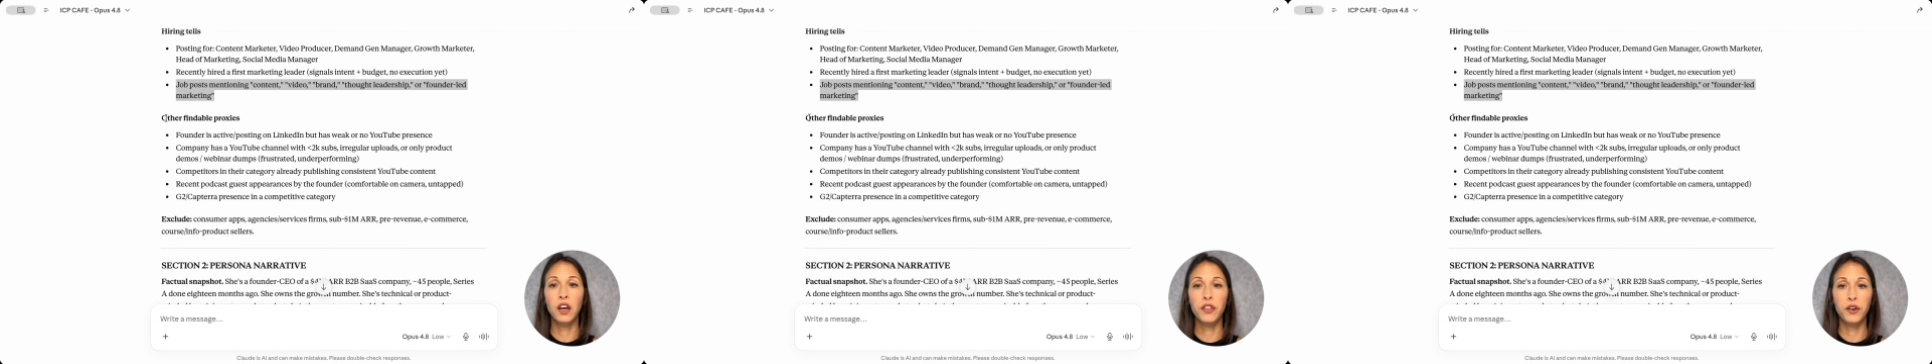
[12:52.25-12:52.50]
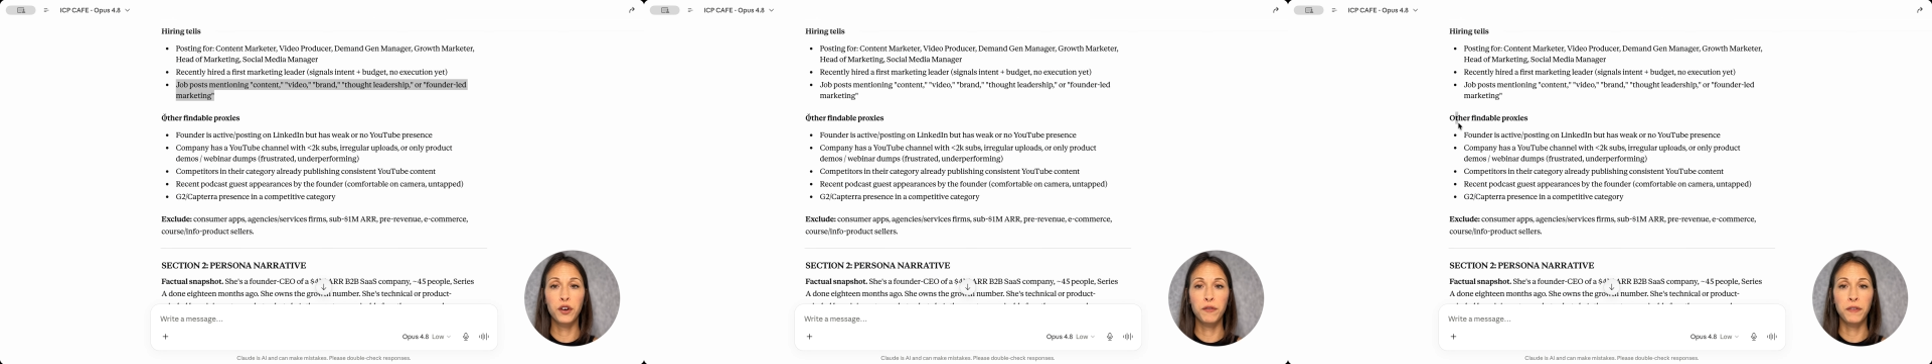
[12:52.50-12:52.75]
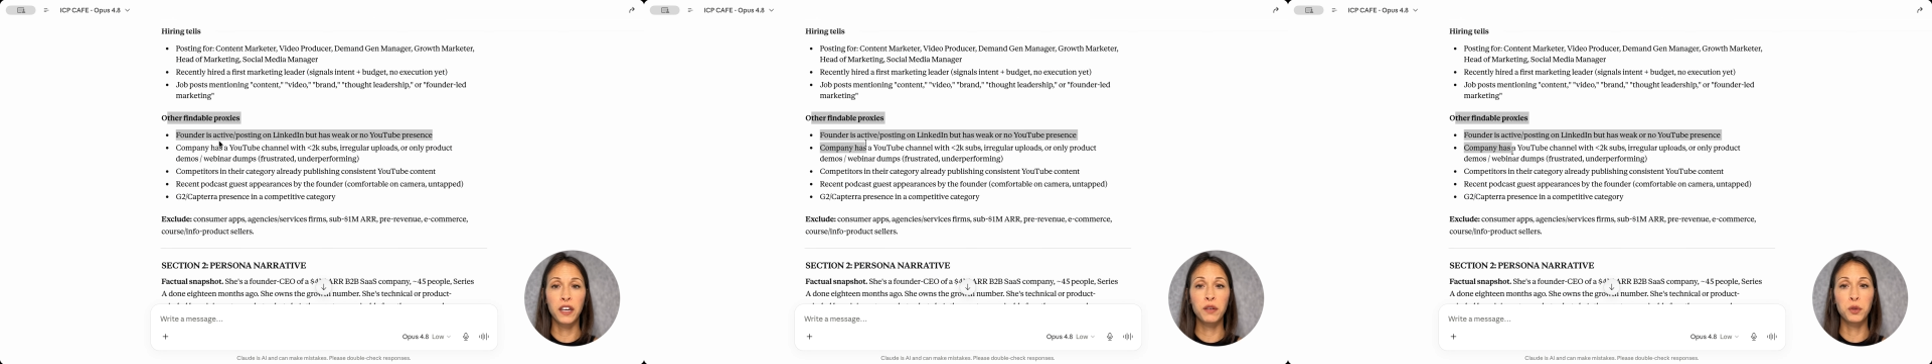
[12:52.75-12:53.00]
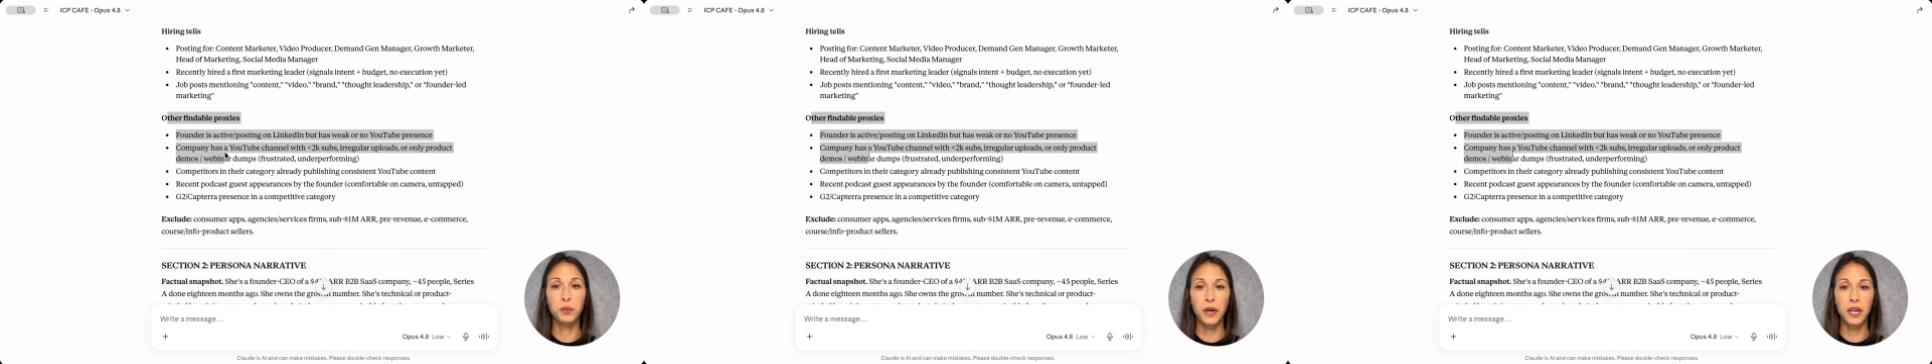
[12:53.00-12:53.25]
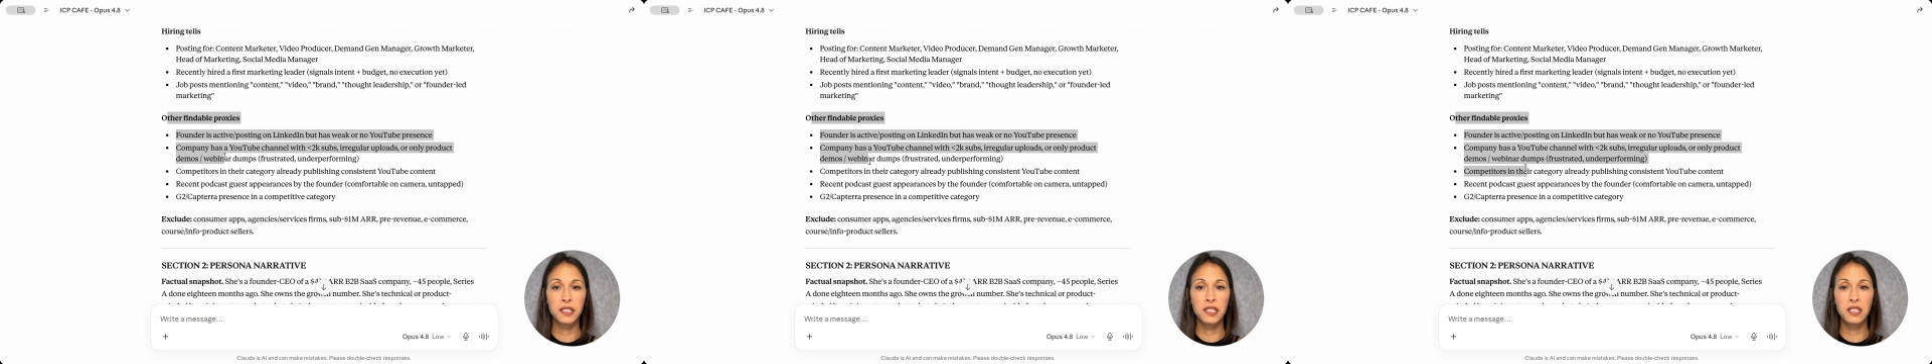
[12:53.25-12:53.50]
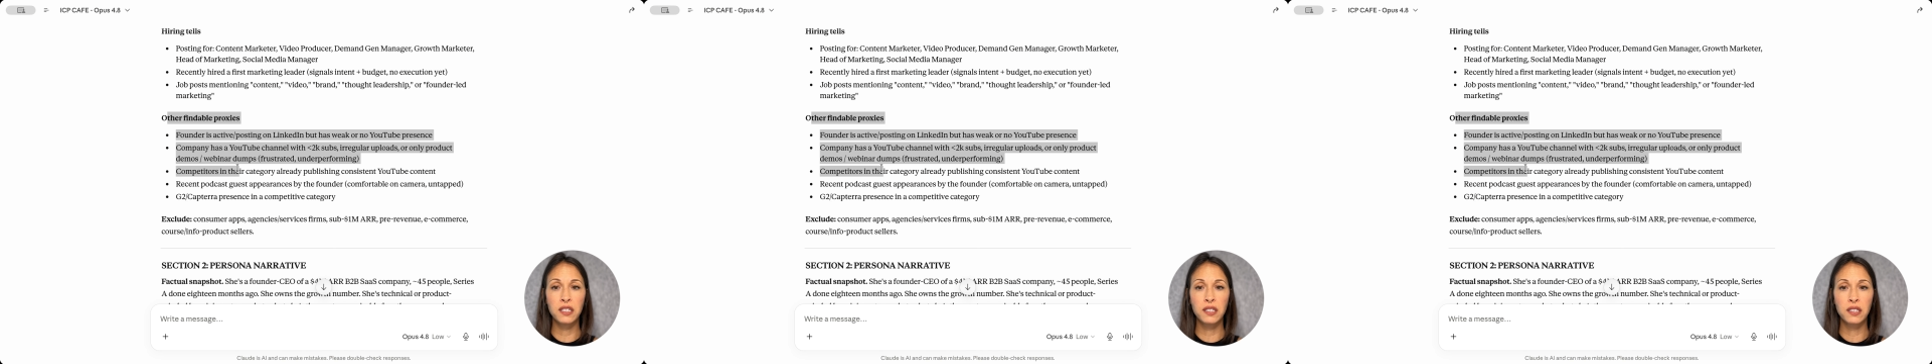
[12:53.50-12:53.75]
other findable
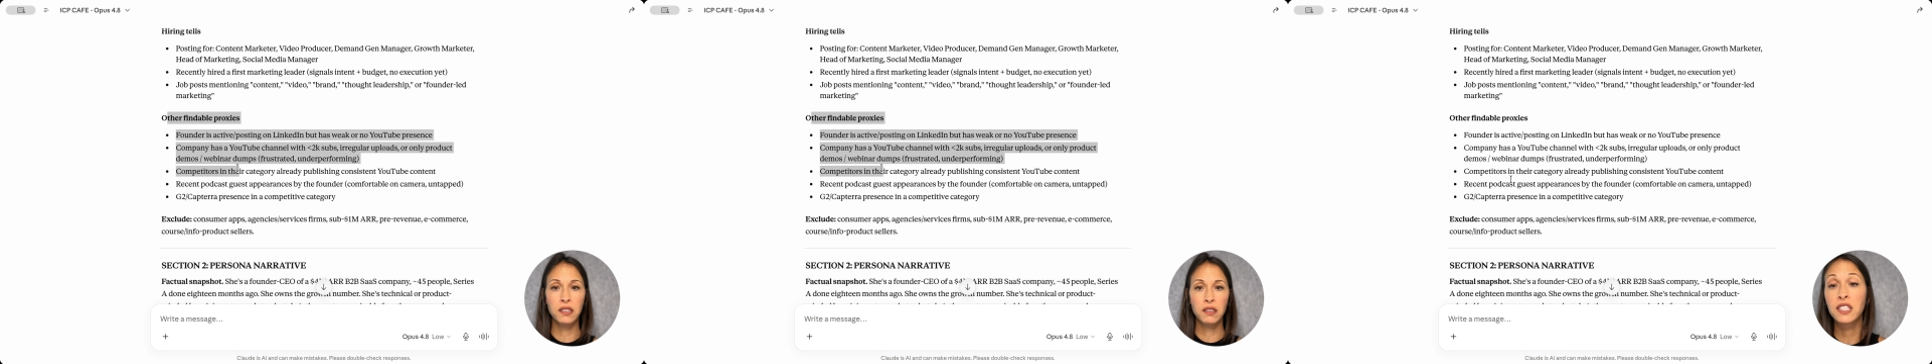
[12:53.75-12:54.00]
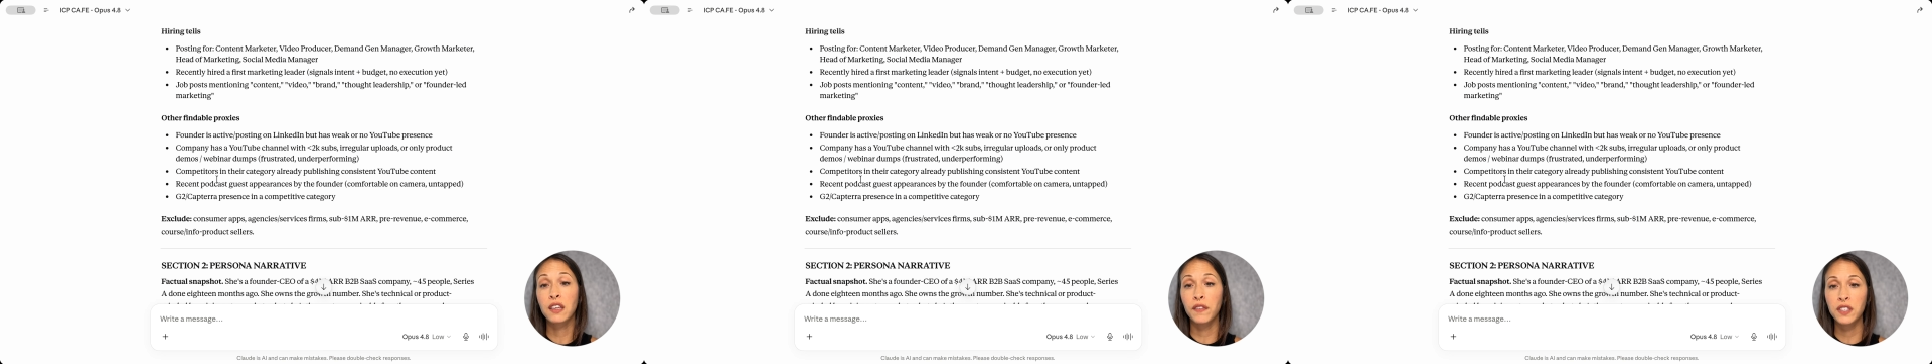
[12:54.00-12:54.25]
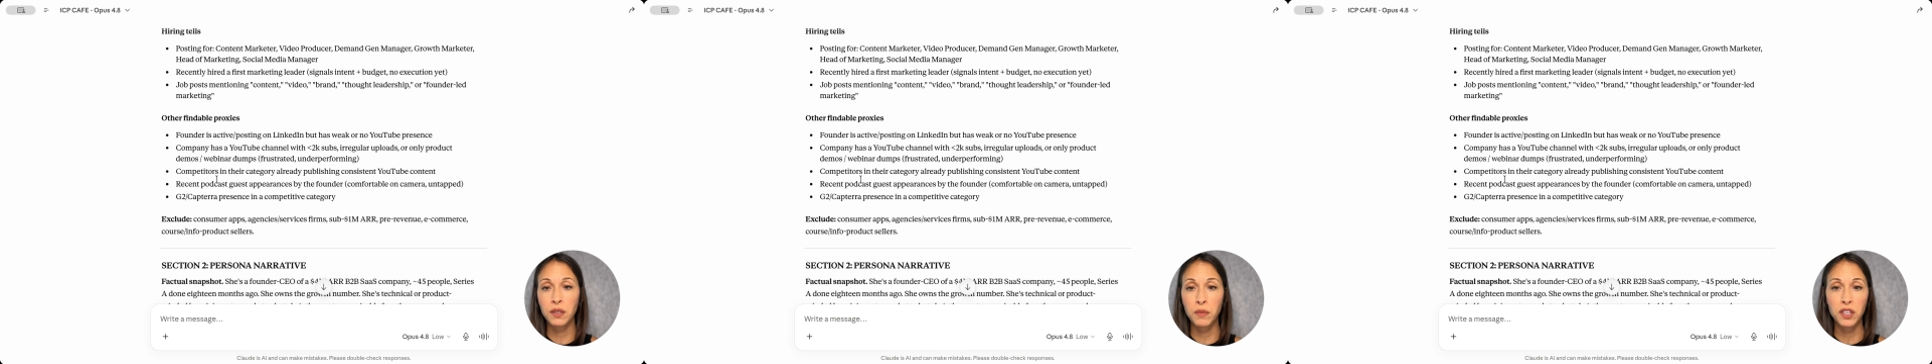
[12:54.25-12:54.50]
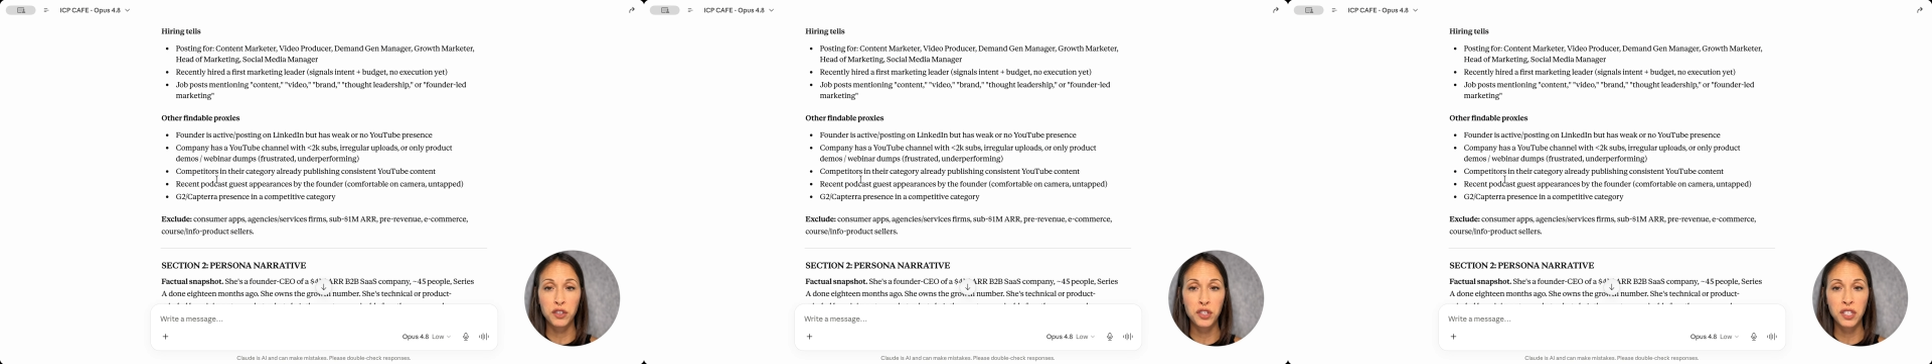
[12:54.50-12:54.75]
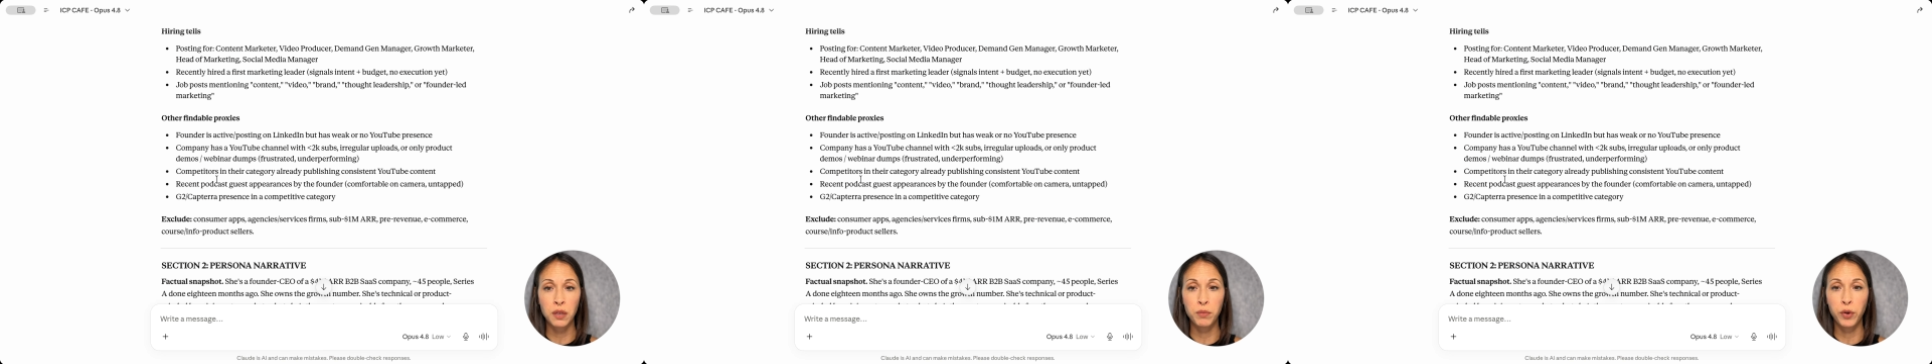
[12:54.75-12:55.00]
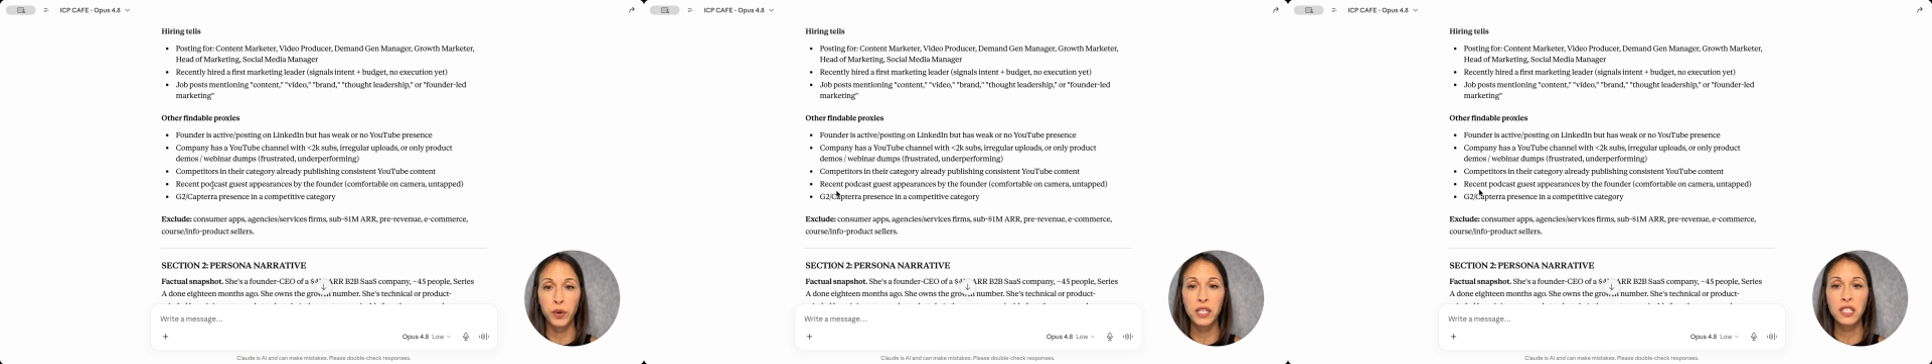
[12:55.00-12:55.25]
proxies. It's given some interesting
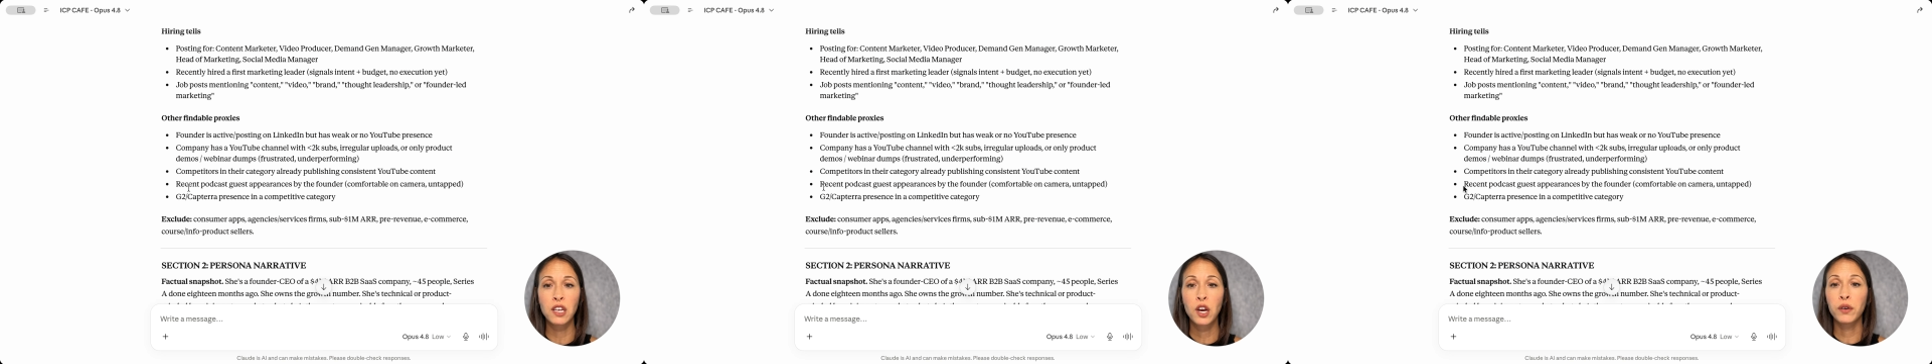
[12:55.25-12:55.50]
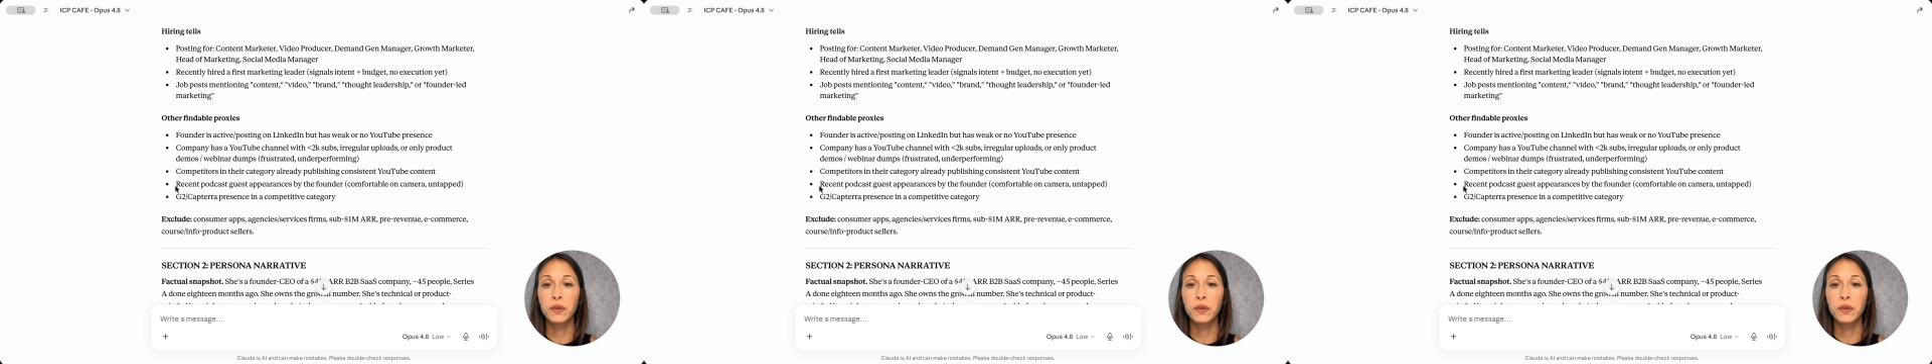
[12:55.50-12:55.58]
points.